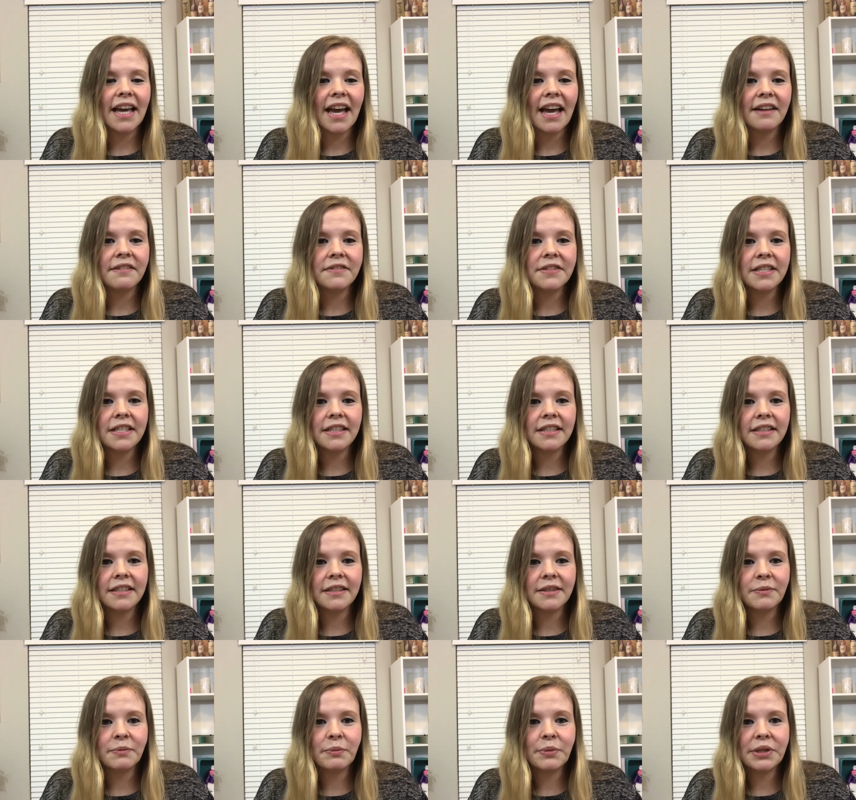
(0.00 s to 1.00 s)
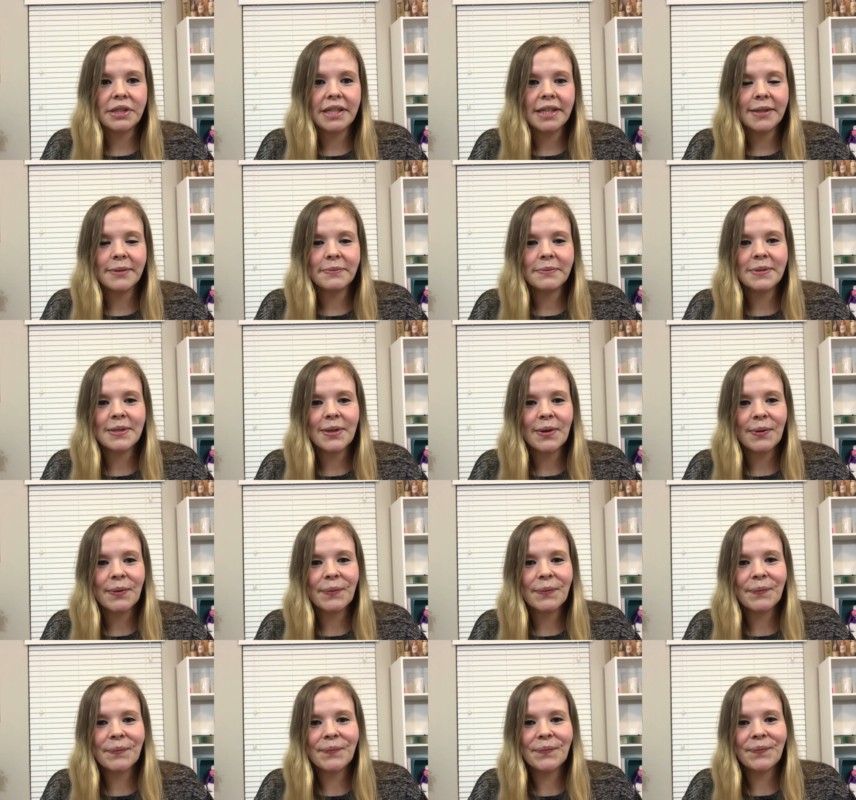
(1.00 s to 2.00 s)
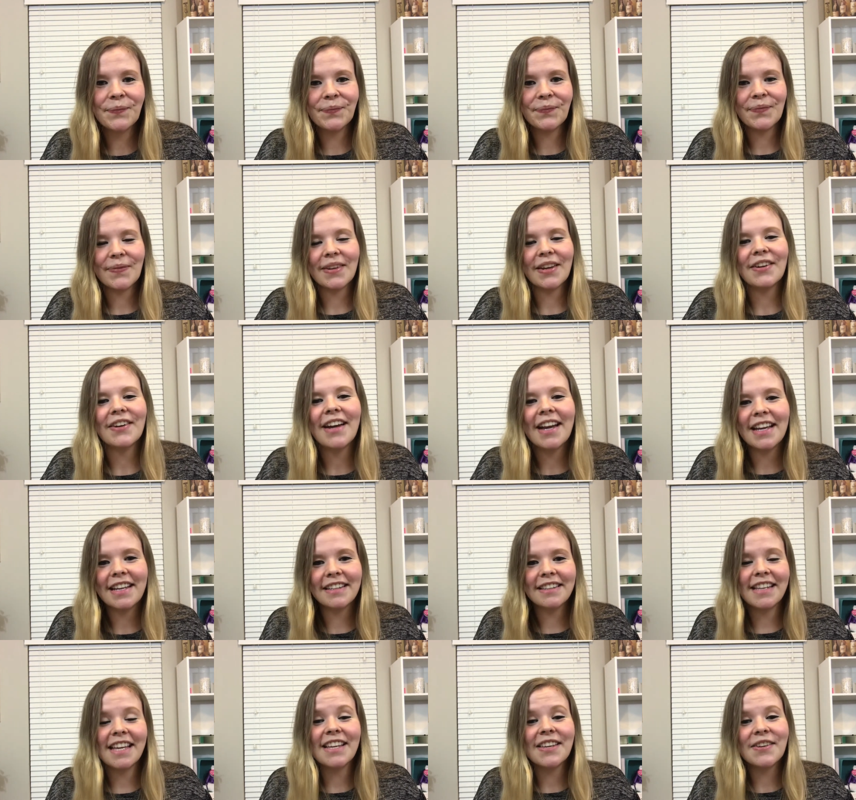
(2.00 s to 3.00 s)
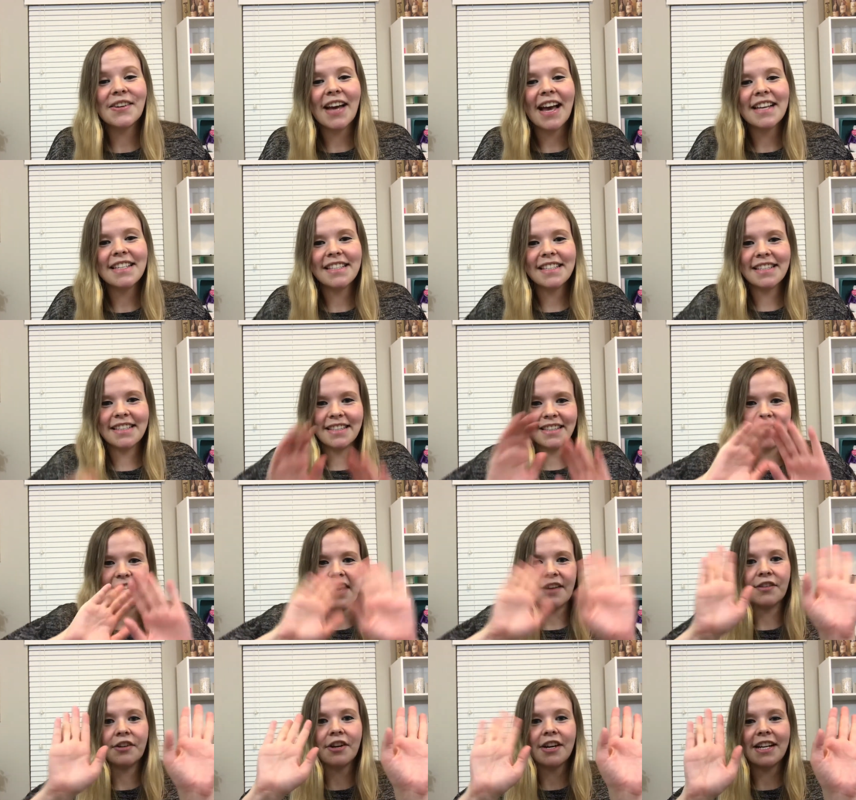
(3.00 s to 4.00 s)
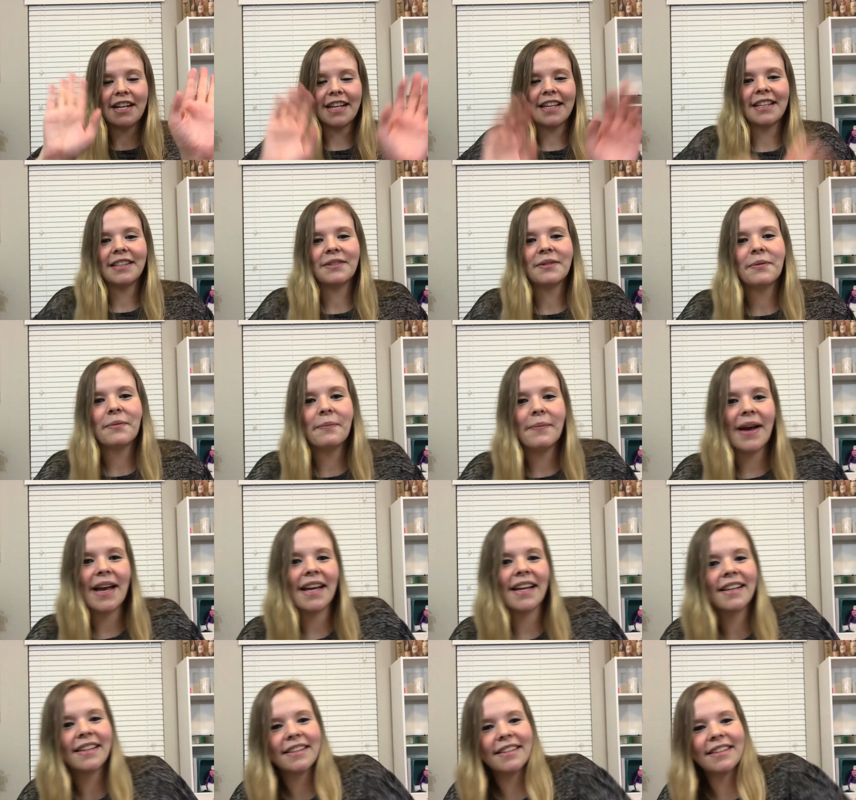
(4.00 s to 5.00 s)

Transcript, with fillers: I have to put up. So, all right. Thank you guys. Have a great night. Bye.